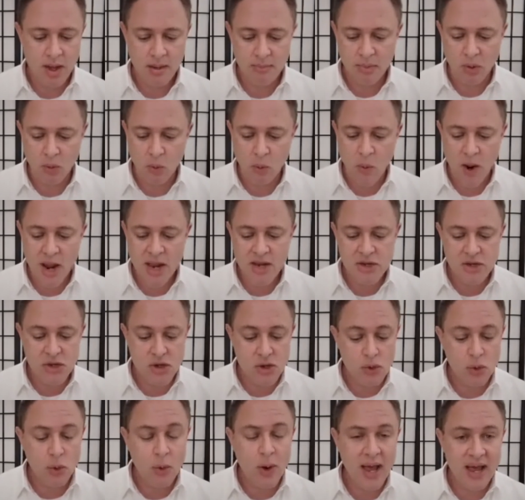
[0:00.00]
But when
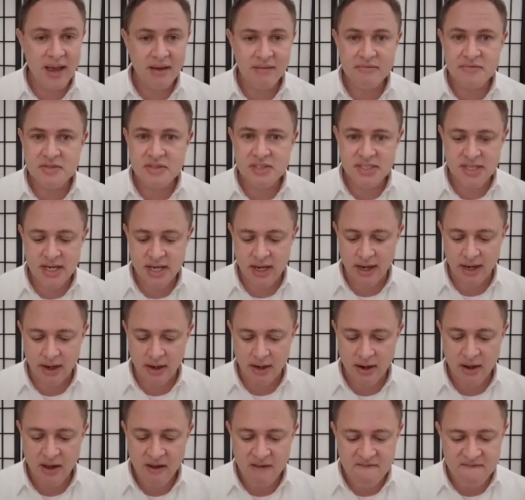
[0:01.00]
you have seen